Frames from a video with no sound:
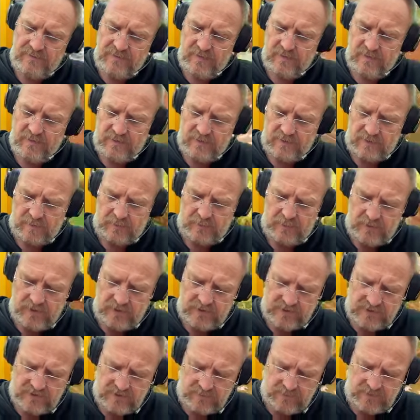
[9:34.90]
that the points
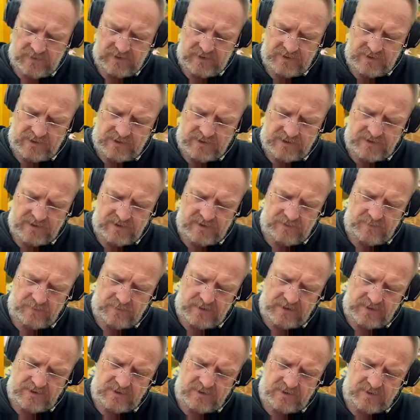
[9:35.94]
should be adjusted
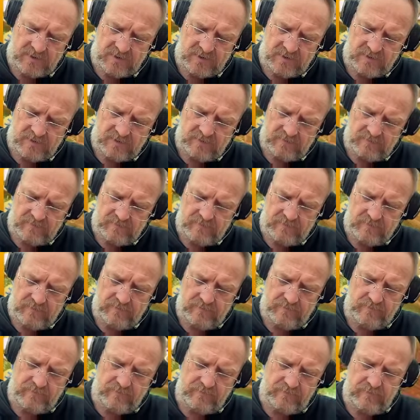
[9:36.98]
based
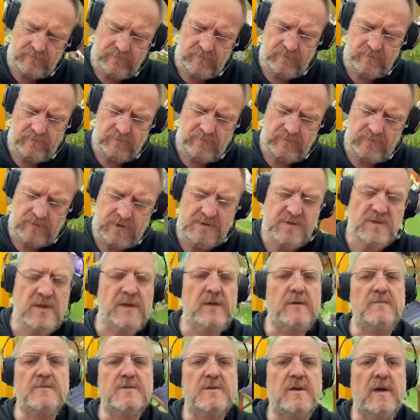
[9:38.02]
on the
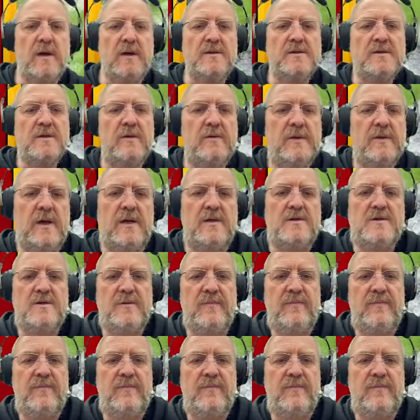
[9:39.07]
team size. So yes.